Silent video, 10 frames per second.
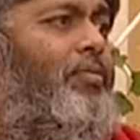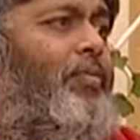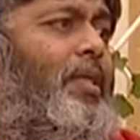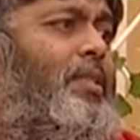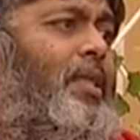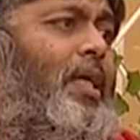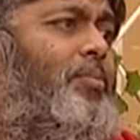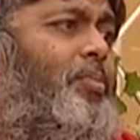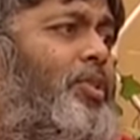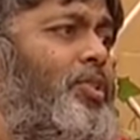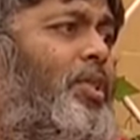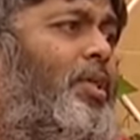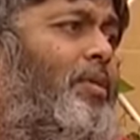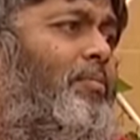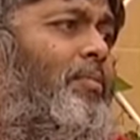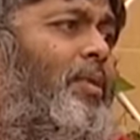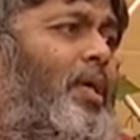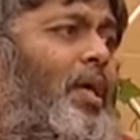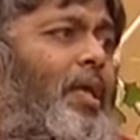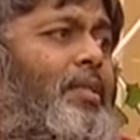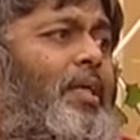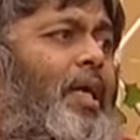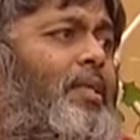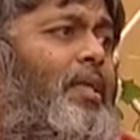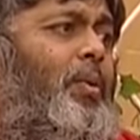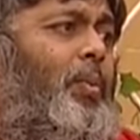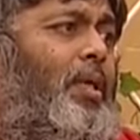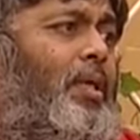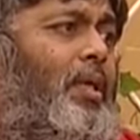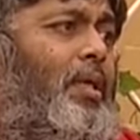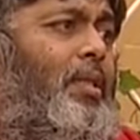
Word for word: if I start preaching him at that level